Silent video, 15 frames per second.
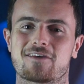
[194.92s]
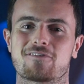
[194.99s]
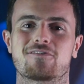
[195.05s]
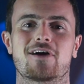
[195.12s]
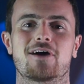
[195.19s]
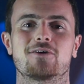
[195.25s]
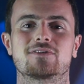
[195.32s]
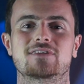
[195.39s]

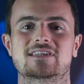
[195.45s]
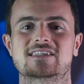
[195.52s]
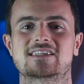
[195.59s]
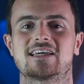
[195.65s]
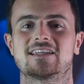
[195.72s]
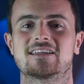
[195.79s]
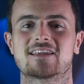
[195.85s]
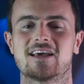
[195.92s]
found a
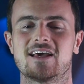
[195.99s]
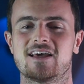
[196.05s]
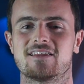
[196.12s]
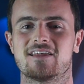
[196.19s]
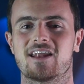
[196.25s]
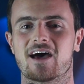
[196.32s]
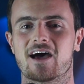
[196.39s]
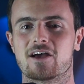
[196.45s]
scent
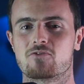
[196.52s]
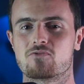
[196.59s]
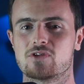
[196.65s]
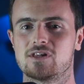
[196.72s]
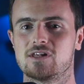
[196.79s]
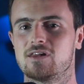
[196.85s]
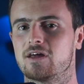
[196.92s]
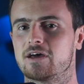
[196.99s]
that I
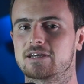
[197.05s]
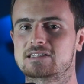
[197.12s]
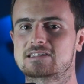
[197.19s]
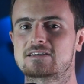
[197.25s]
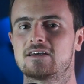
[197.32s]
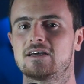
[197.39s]
really liked.